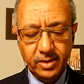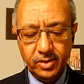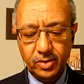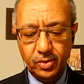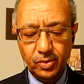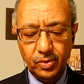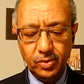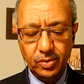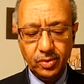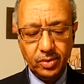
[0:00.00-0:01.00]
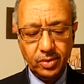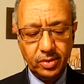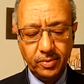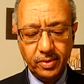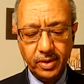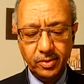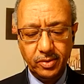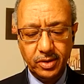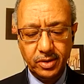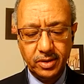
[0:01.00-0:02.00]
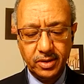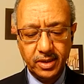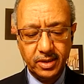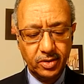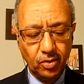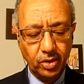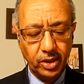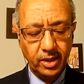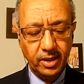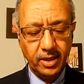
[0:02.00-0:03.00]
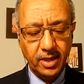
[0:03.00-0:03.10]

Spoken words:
to someone who just says Soli,